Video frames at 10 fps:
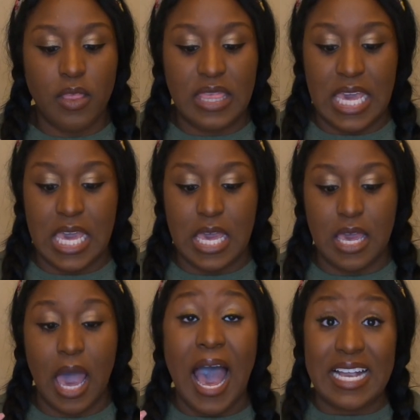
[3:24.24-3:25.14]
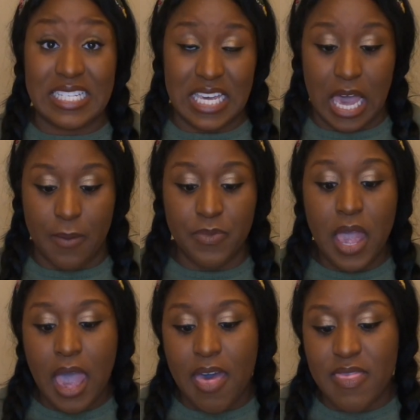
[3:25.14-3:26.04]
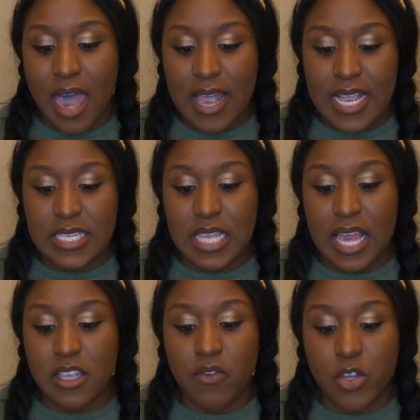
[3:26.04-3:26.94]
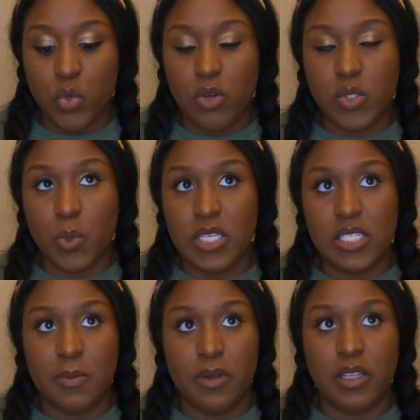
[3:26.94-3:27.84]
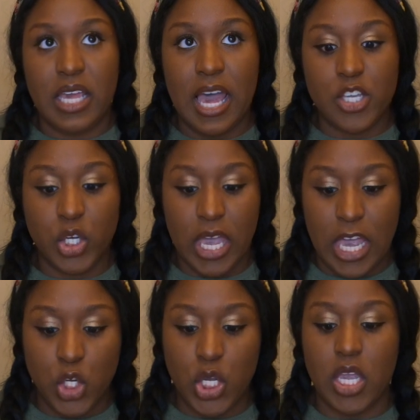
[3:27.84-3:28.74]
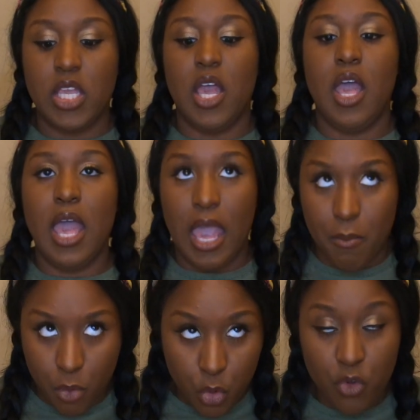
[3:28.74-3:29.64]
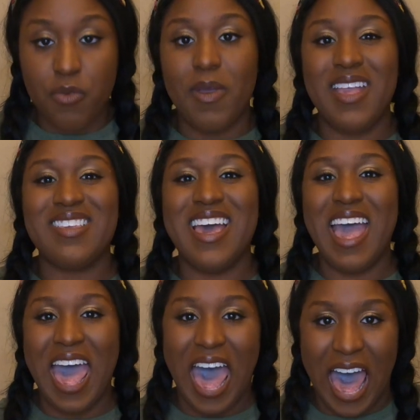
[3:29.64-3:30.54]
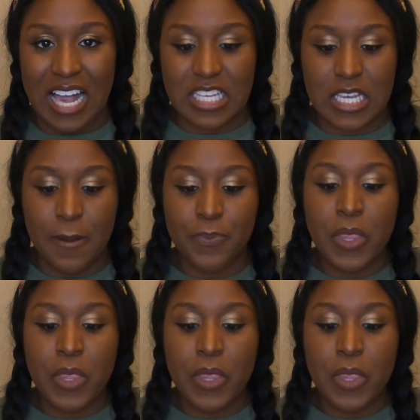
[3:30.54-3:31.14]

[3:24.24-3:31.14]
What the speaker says: the IDEA, and that is the Individuals with Disability Education Improvement Act.